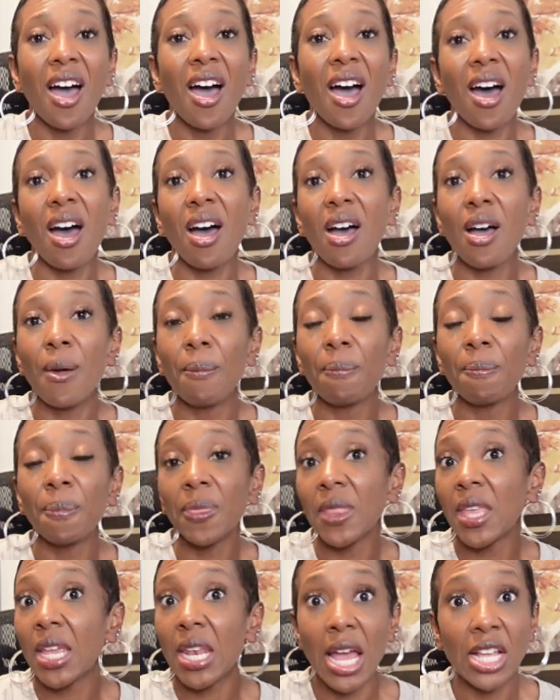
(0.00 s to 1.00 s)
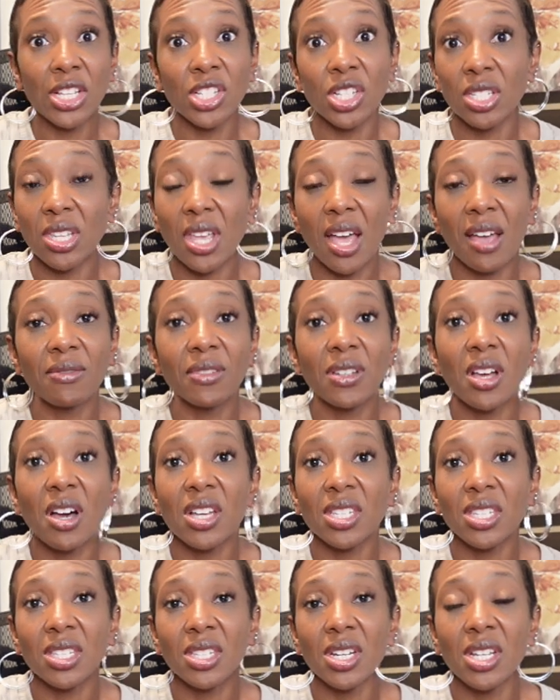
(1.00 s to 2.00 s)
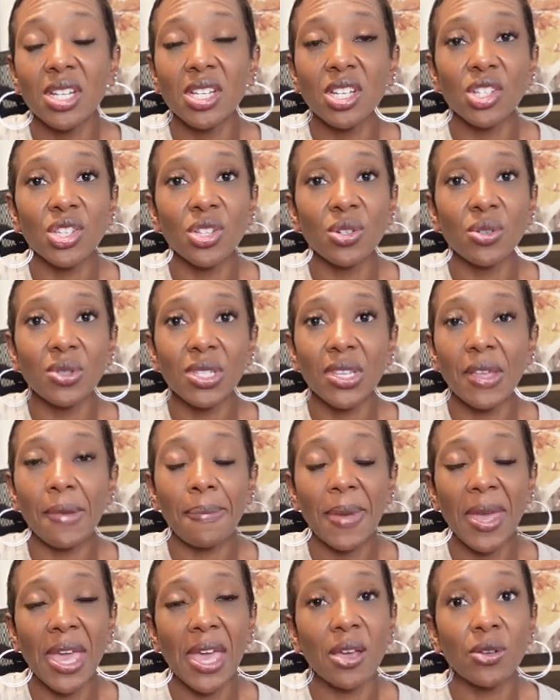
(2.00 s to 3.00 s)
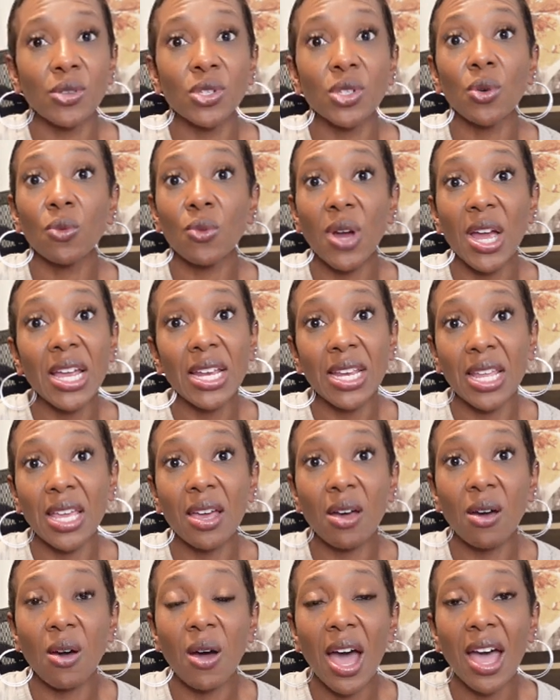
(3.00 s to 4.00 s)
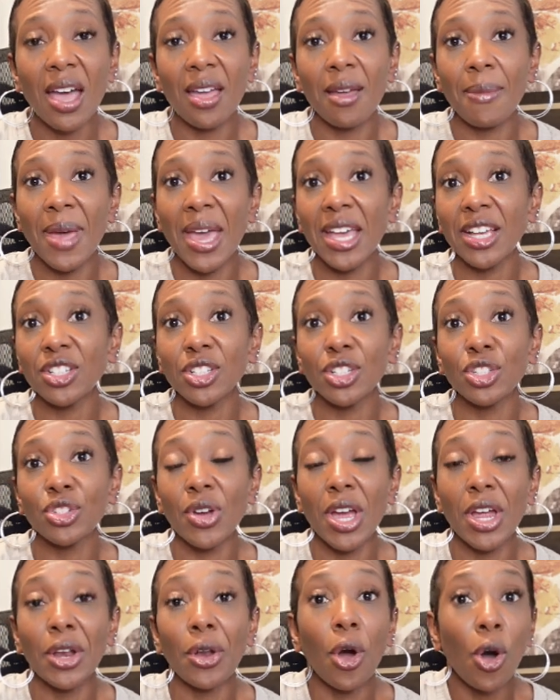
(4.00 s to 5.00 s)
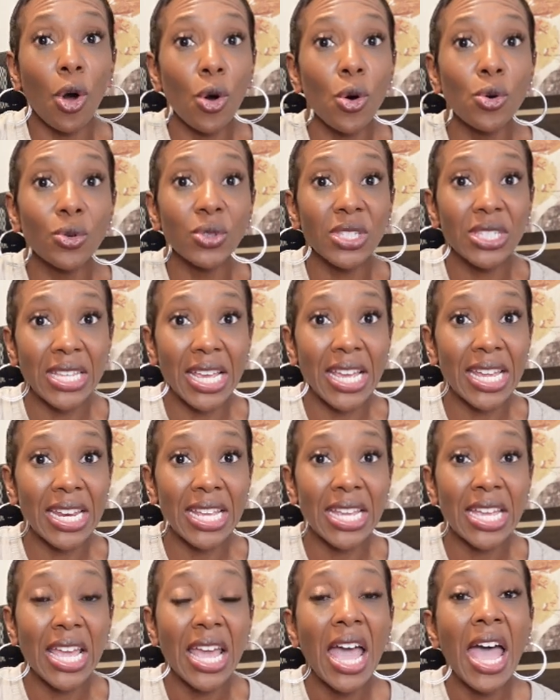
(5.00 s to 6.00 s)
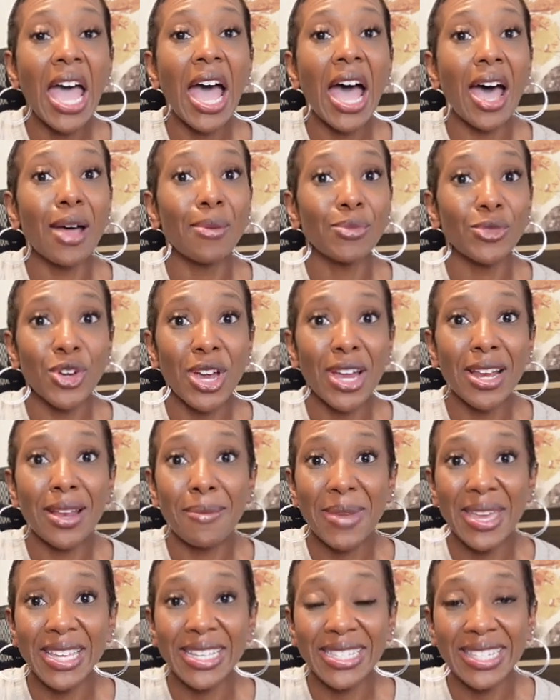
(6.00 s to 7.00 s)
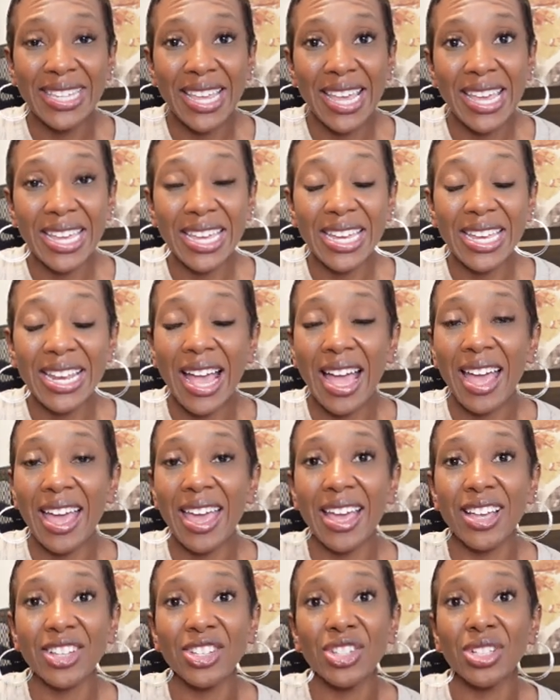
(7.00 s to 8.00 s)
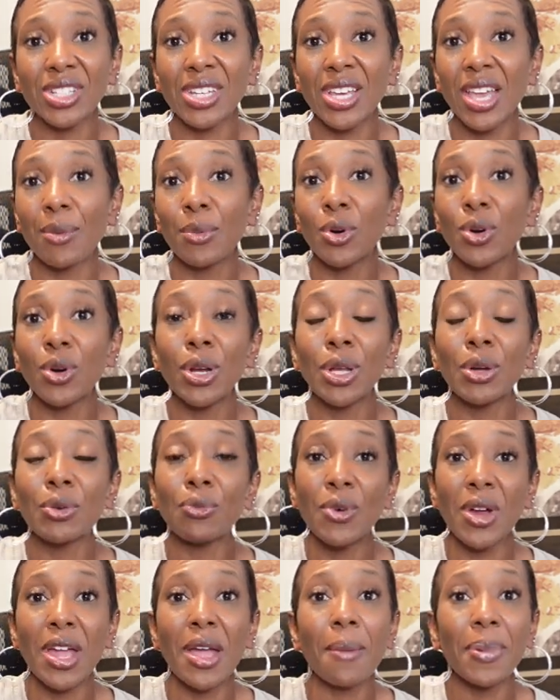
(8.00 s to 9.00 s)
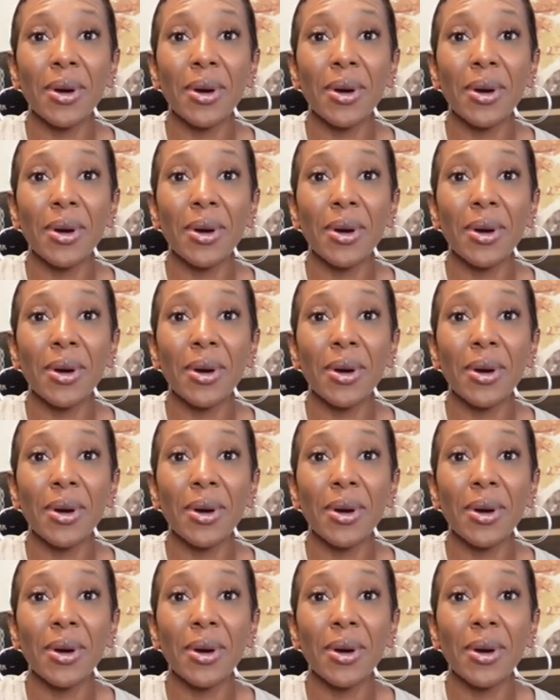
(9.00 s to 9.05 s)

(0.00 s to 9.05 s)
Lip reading: then I've lost an additional 10 pounds. So right now I am actually trying to hold steady. I'm trying to maintain. I actually am going to ramp